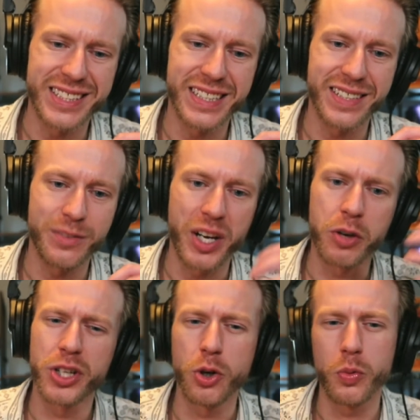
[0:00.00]
We
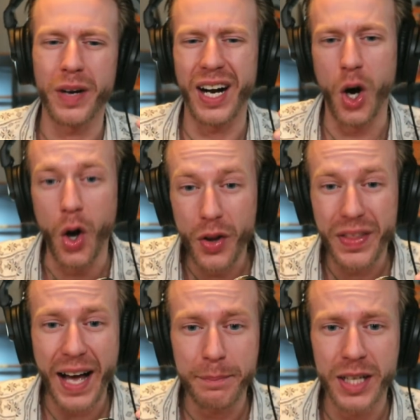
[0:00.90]
don't know all
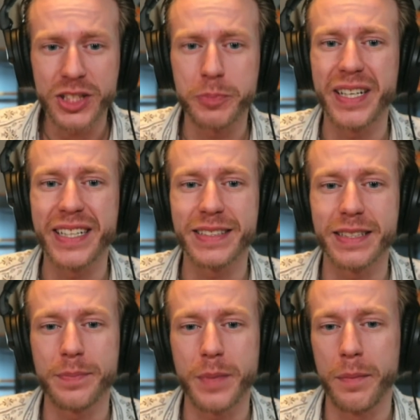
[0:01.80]
that much, but
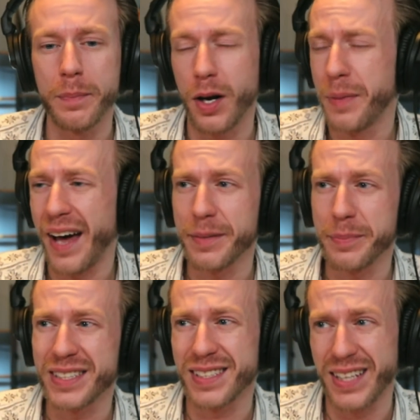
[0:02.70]
about it
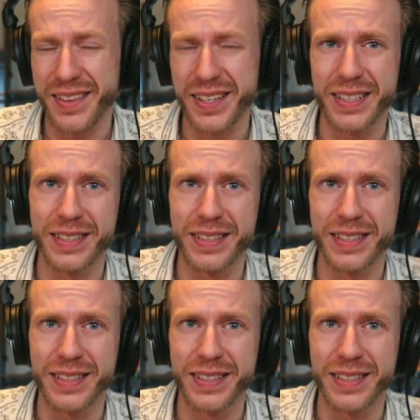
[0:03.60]
because a lot of